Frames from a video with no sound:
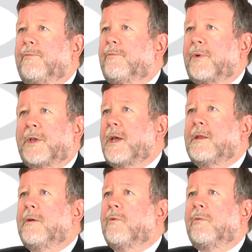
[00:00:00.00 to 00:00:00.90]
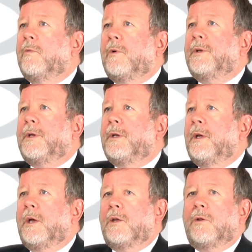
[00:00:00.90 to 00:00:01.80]
precisely what we wanted.
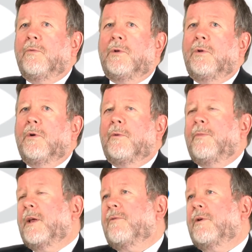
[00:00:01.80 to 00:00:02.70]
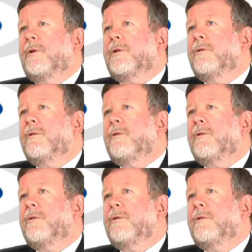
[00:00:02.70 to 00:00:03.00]
She would do her best for us